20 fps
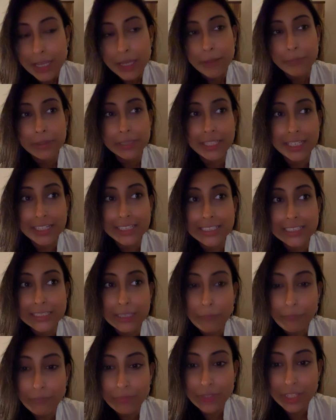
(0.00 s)
But there is
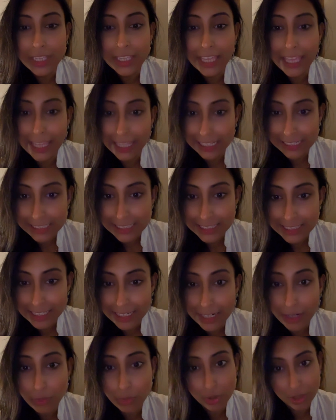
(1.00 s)
something else that
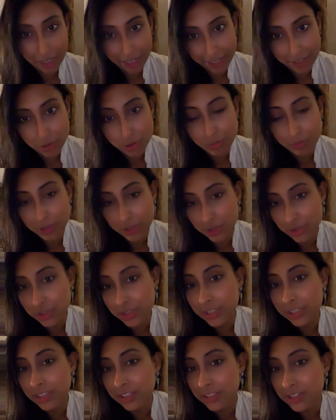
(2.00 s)
I would like to mention
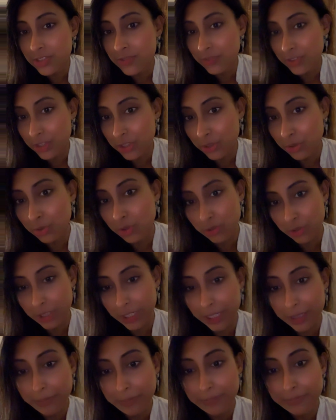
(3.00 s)
in this video today.